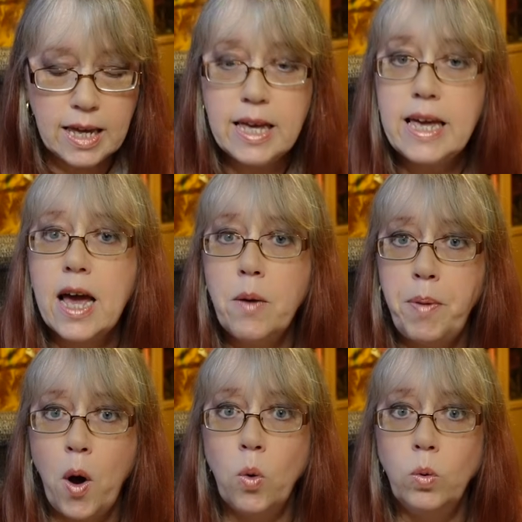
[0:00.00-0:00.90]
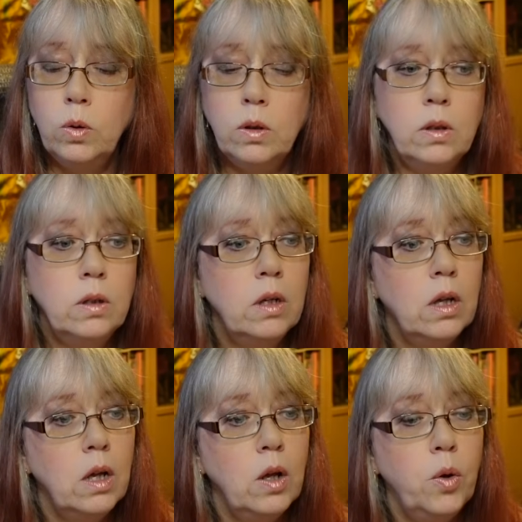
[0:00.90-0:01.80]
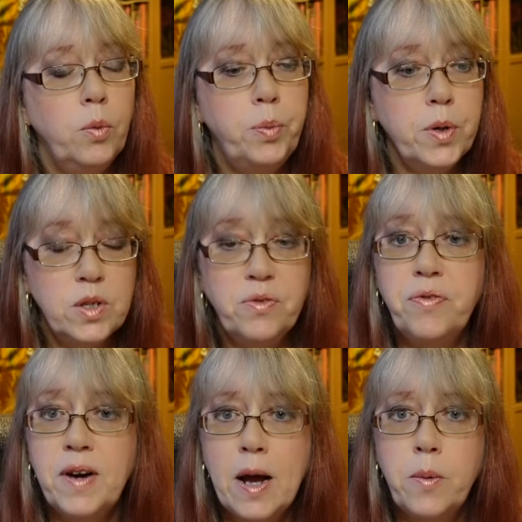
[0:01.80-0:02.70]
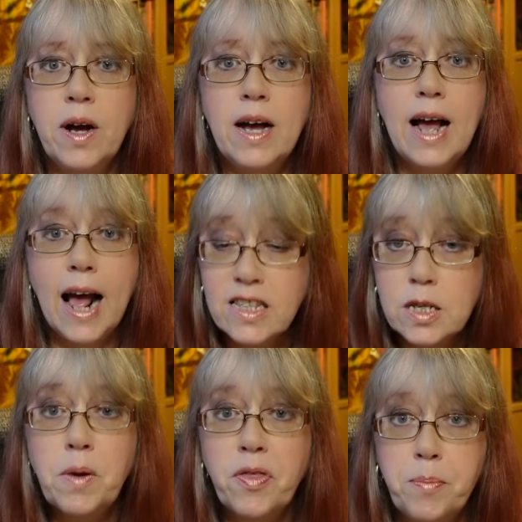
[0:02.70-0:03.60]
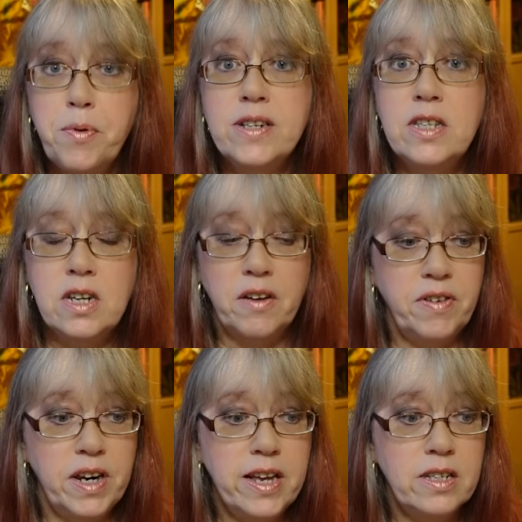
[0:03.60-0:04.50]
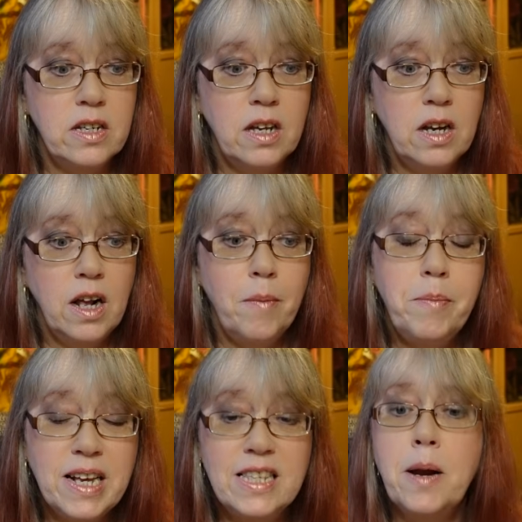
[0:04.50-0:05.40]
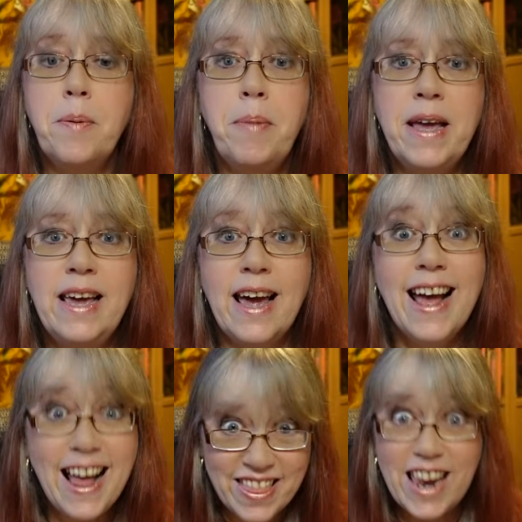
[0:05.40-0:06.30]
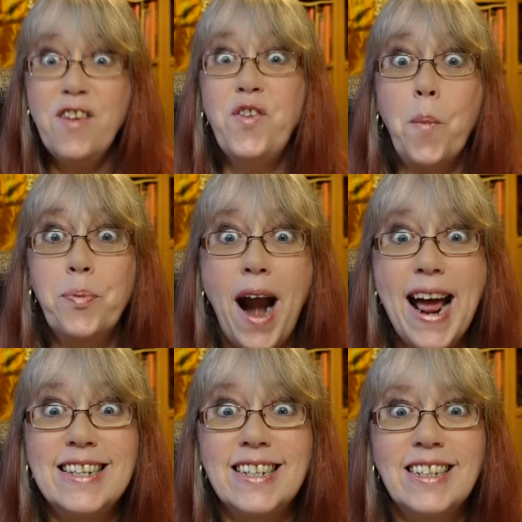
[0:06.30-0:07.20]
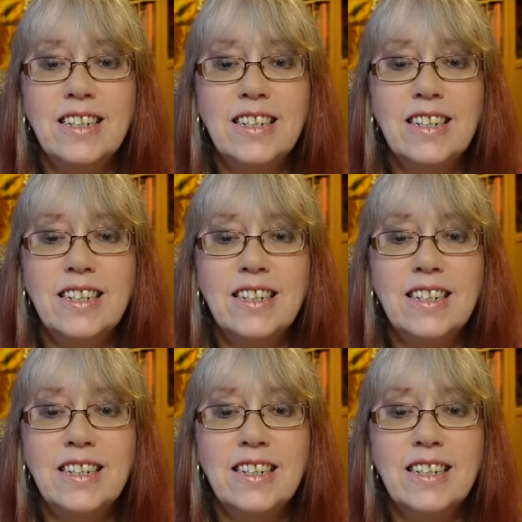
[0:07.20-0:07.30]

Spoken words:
Get a bowl, put some flour and some other bread stuff in it, mix it up and bake it. Then you've got bread.